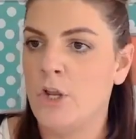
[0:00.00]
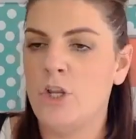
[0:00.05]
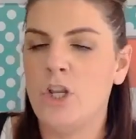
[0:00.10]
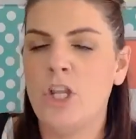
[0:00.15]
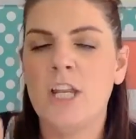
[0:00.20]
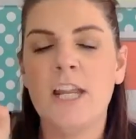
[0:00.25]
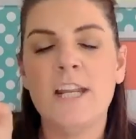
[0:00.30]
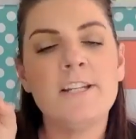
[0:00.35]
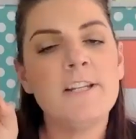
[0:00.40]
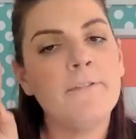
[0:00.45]

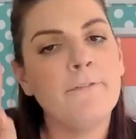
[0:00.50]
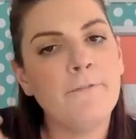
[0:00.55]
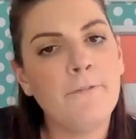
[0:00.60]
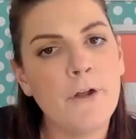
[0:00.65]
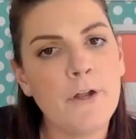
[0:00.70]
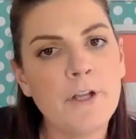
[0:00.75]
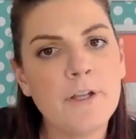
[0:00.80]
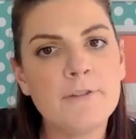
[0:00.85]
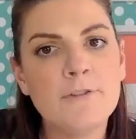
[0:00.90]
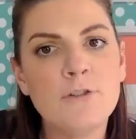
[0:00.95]
You need to
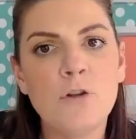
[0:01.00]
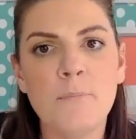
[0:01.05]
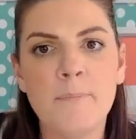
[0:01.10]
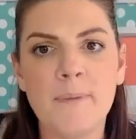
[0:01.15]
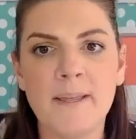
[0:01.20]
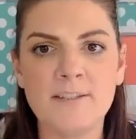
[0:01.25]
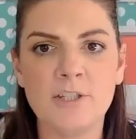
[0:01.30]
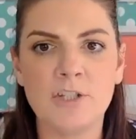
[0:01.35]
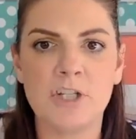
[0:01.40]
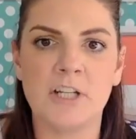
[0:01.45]
focus your
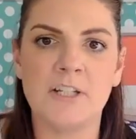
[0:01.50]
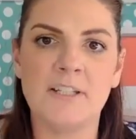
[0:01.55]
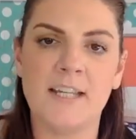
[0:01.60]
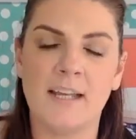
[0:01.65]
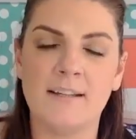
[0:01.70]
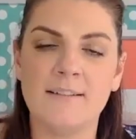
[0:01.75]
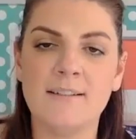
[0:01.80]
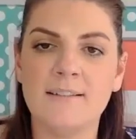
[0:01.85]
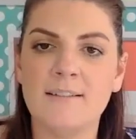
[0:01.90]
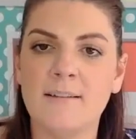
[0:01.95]
messaging
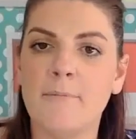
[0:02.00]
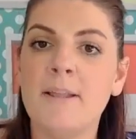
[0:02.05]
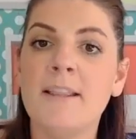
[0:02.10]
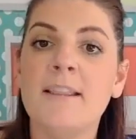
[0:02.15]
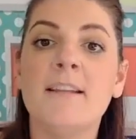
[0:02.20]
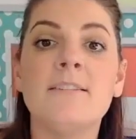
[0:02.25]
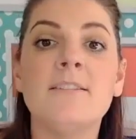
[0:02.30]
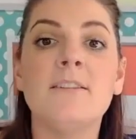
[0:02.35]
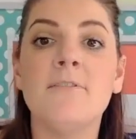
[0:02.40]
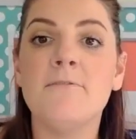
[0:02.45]
down to something
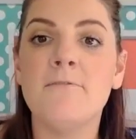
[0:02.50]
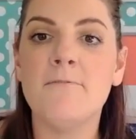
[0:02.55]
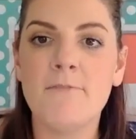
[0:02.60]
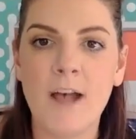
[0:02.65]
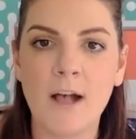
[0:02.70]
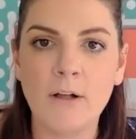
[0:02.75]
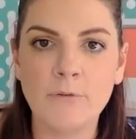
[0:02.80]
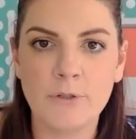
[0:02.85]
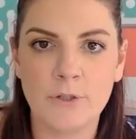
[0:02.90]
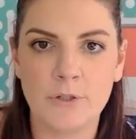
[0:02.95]
that's of
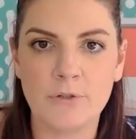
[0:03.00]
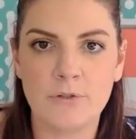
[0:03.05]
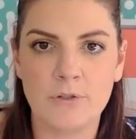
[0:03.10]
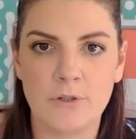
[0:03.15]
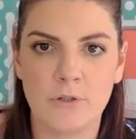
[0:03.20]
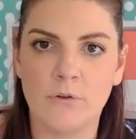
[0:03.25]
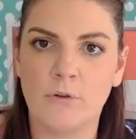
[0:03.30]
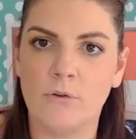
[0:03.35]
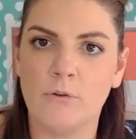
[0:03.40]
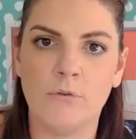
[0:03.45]
value
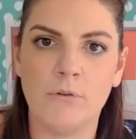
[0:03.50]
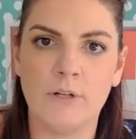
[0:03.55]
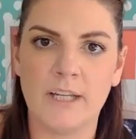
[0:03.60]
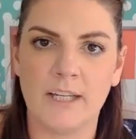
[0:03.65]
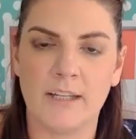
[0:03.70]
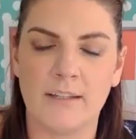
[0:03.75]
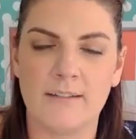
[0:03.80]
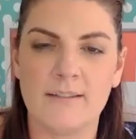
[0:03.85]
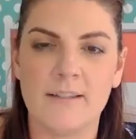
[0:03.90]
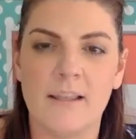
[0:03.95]
to your
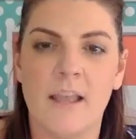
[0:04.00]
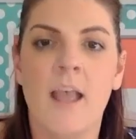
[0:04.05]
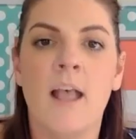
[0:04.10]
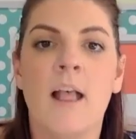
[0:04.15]
audience.